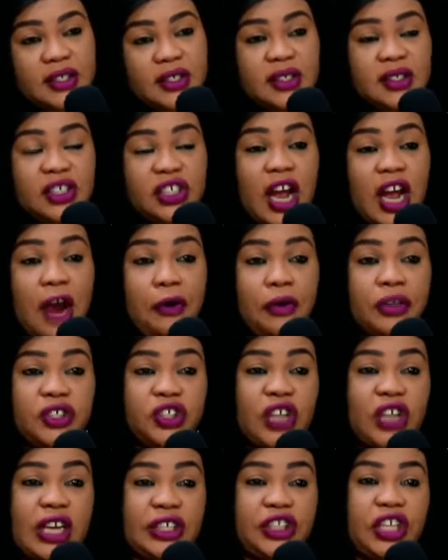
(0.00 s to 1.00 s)
Sharon
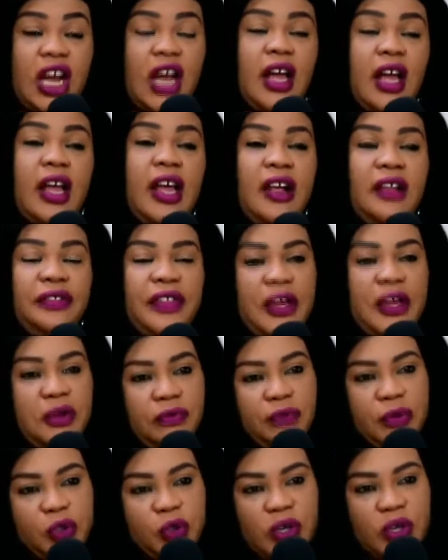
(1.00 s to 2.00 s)
Shasha. Thank you
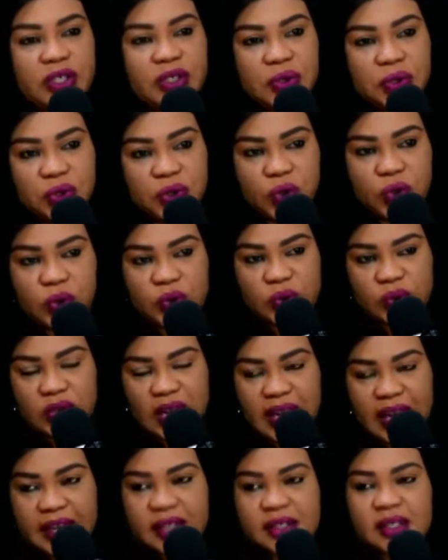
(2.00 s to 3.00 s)
for joining the show
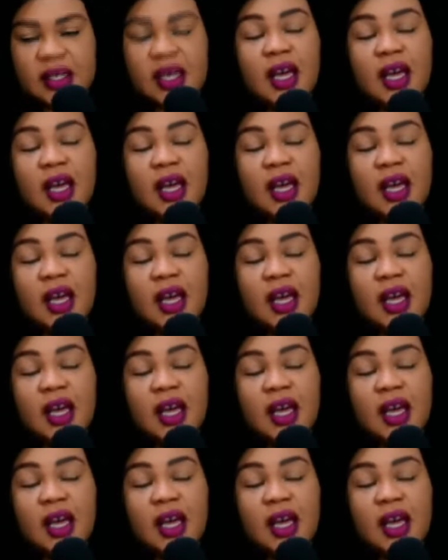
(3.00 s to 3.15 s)
tonight.